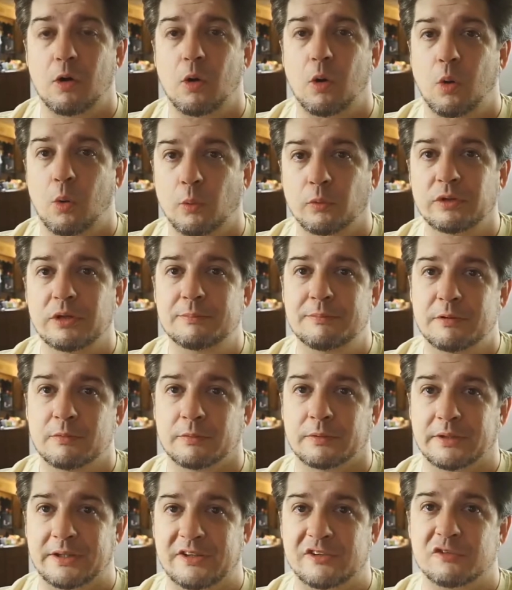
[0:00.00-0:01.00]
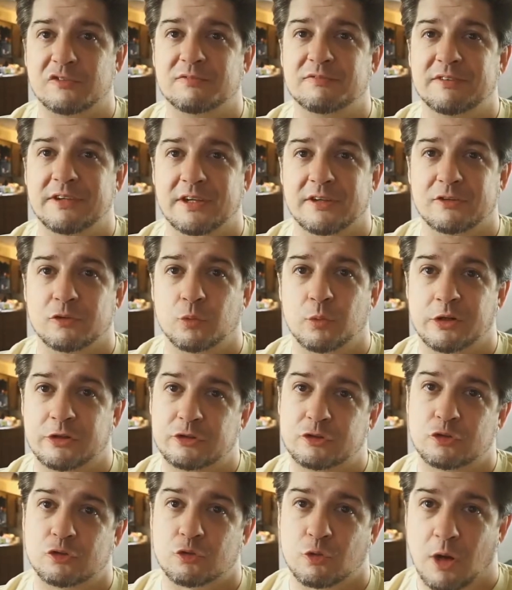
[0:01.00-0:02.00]
only be released via
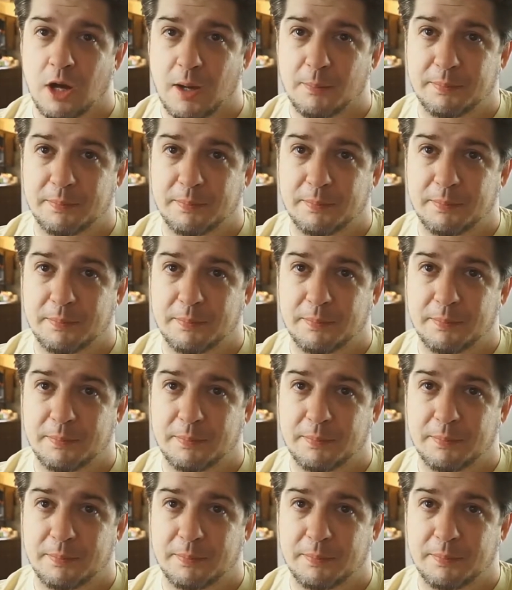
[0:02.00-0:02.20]
Twitch drop.